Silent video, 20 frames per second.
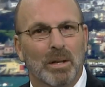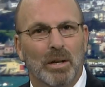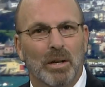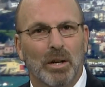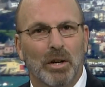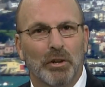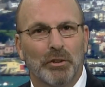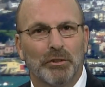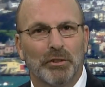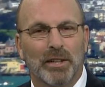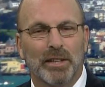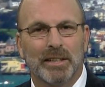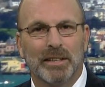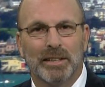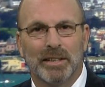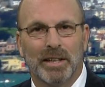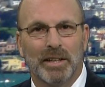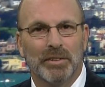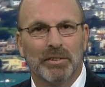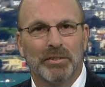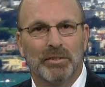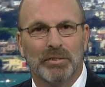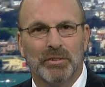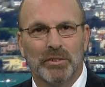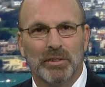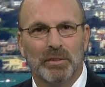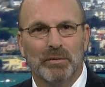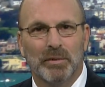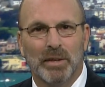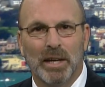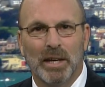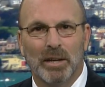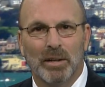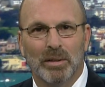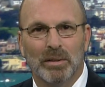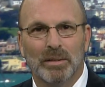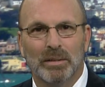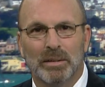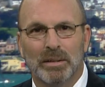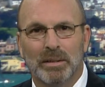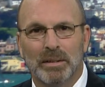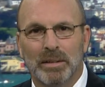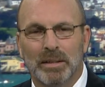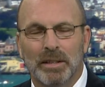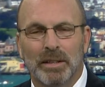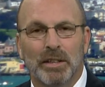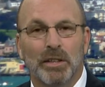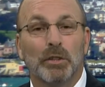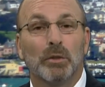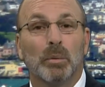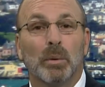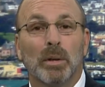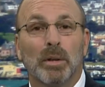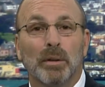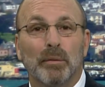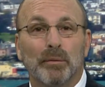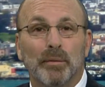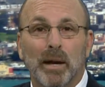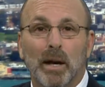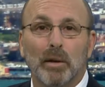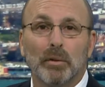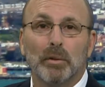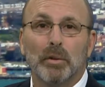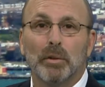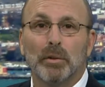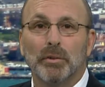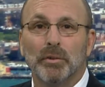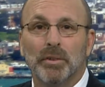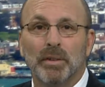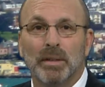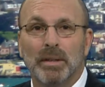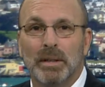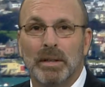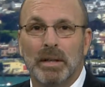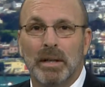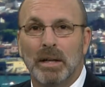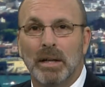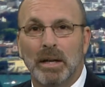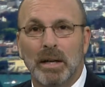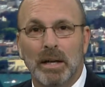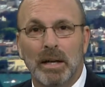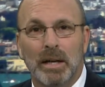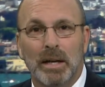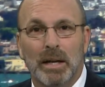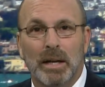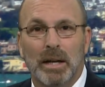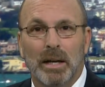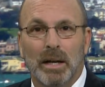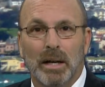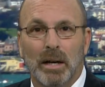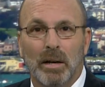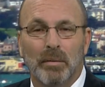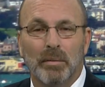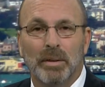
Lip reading: Our second guest, Steve Gale, is one of the founders of